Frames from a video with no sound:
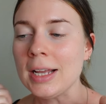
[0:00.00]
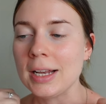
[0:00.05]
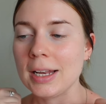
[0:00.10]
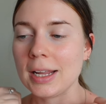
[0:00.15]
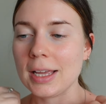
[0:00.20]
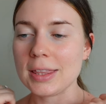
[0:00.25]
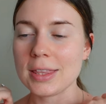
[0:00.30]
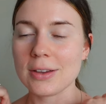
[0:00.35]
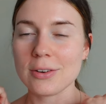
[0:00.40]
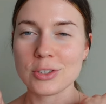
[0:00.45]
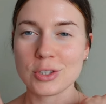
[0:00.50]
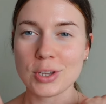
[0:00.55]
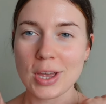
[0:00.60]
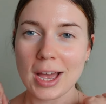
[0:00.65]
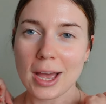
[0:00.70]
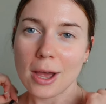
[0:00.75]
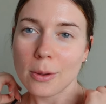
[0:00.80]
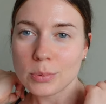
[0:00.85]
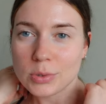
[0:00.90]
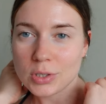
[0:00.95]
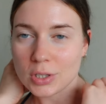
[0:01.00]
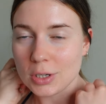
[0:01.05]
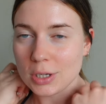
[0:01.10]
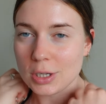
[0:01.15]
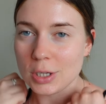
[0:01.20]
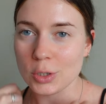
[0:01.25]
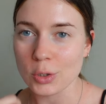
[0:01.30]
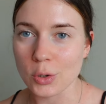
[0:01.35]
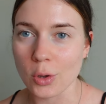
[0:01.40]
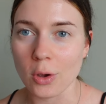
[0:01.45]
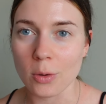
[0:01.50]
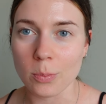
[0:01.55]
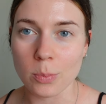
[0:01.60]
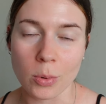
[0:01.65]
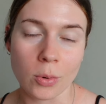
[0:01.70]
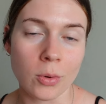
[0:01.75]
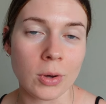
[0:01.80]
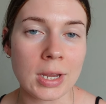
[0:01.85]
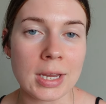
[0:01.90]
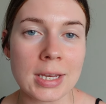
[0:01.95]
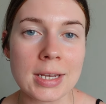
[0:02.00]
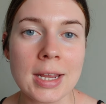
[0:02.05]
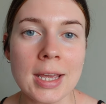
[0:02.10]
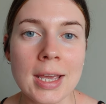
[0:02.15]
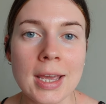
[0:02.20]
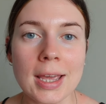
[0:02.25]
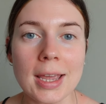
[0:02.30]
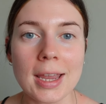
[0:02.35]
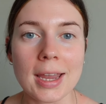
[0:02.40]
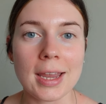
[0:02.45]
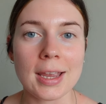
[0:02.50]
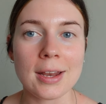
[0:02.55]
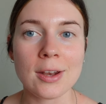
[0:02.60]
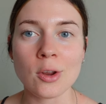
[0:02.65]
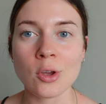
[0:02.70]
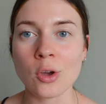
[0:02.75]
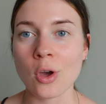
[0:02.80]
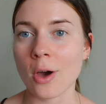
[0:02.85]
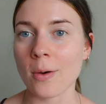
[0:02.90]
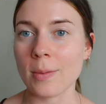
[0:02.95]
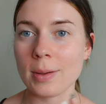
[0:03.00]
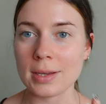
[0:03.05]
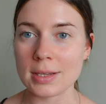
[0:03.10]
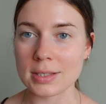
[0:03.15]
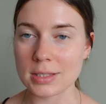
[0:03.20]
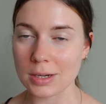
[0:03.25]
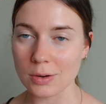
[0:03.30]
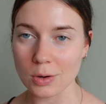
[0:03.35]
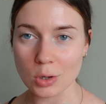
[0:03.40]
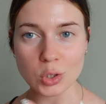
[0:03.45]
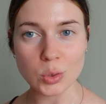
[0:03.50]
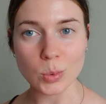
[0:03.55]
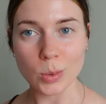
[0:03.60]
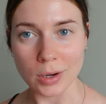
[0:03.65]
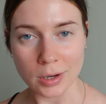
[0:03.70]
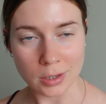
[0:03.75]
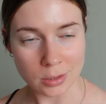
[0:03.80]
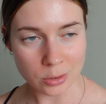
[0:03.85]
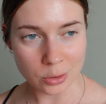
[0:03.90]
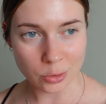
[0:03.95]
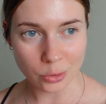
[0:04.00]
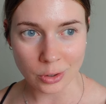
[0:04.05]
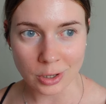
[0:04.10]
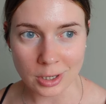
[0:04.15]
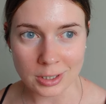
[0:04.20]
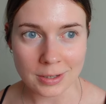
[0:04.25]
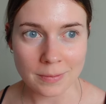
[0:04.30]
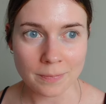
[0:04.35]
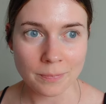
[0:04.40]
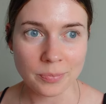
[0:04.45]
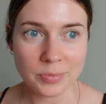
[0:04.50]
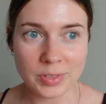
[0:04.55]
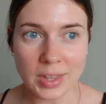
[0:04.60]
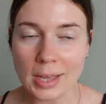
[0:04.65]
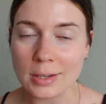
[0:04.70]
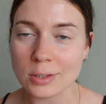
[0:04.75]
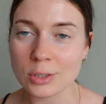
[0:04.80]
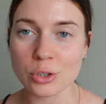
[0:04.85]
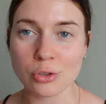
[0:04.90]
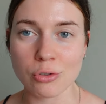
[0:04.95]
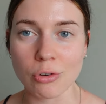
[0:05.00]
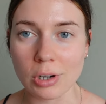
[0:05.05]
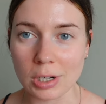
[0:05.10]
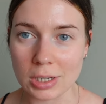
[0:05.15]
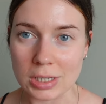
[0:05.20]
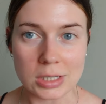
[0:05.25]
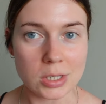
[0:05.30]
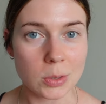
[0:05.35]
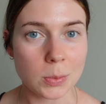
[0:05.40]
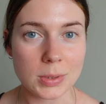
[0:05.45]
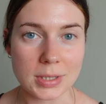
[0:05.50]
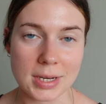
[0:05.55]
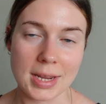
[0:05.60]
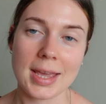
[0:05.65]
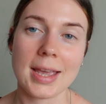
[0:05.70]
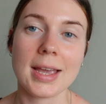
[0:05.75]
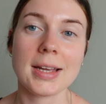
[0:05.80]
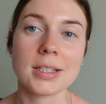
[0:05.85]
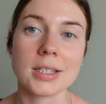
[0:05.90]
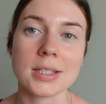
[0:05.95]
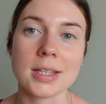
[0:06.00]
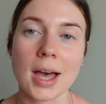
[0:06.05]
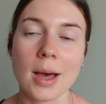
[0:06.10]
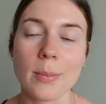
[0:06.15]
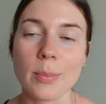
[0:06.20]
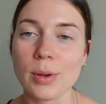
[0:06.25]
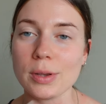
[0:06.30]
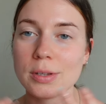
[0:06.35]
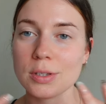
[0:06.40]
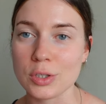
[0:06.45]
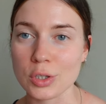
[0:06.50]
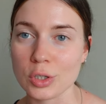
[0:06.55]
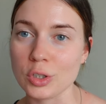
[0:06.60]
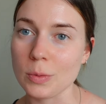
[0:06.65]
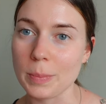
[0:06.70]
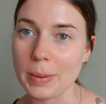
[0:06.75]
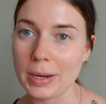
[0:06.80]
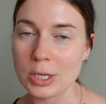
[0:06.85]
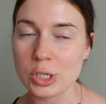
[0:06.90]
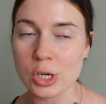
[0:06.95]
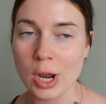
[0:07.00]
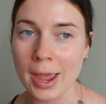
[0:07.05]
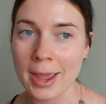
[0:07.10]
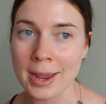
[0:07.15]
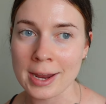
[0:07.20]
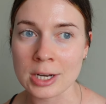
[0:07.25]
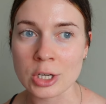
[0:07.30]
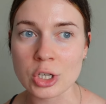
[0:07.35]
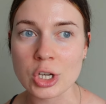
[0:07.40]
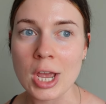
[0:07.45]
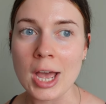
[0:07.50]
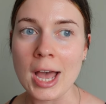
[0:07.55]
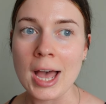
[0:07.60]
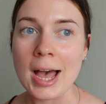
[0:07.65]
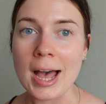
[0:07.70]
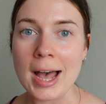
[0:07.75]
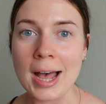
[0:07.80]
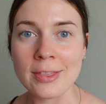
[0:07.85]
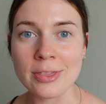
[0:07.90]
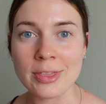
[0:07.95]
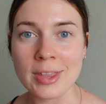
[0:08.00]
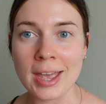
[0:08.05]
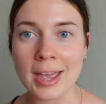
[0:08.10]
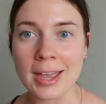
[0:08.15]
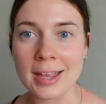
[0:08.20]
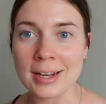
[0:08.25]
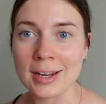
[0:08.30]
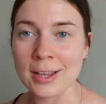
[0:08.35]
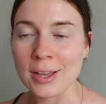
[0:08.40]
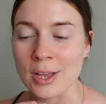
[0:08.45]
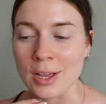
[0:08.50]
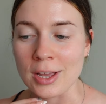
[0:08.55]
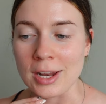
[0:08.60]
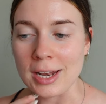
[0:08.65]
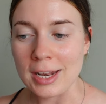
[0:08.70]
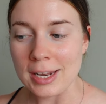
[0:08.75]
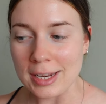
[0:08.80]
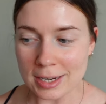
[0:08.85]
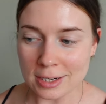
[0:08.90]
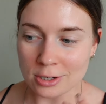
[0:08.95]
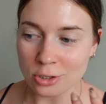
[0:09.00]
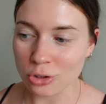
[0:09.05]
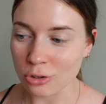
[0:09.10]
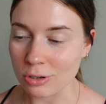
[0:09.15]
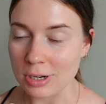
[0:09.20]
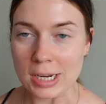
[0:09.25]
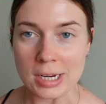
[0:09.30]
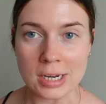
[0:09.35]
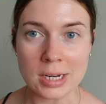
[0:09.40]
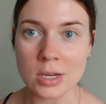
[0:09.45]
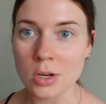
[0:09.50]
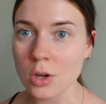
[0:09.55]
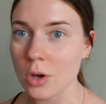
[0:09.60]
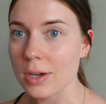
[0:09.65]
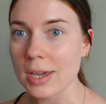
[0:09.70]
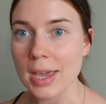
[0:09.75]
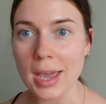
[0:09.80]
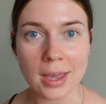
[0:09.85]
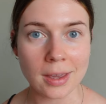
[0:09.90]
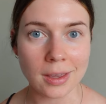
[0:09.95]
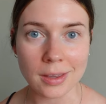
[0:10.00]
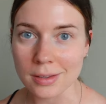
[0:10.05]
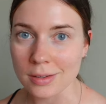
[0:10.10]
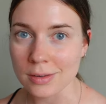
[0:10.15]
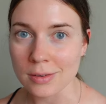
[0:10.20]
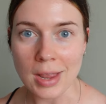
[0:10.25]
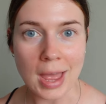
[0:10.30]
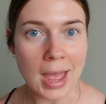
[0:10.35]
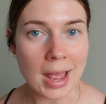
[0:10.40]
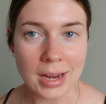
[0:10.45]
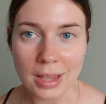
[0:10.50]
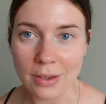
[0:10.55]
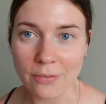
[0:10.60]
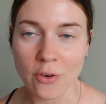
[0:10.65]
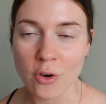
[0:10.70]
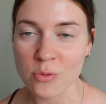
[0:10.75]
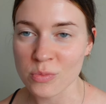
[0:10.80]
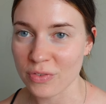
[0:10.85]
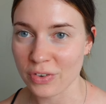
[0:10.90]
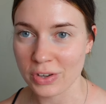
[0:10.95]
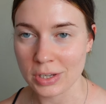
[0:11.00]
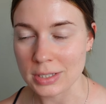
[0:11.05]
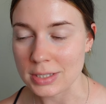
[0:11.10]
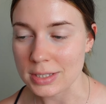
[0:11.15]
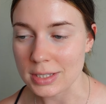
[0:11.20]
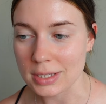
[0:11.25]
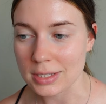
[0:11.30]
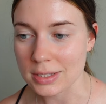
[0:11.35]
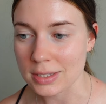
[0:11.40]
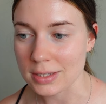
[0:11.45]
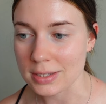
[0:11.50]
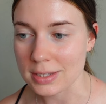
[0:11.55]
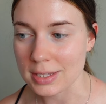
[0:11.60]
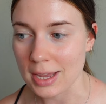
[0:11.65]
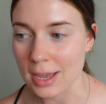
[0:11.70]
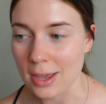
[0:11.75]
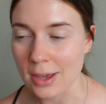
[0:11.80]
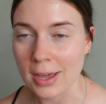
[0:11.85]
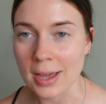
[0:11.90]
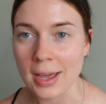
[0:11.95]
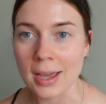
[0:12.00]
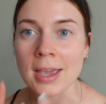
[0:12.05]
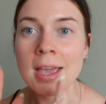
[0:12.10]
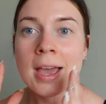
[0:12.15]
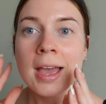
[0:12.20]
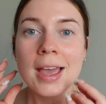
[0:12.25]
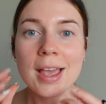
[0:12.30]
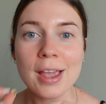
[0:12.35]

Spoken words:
Like, there is absolutely no point in going 0 to 100, then struggling to adhere to that because it's such a big change, and then literally not getting any form of consistency, okay?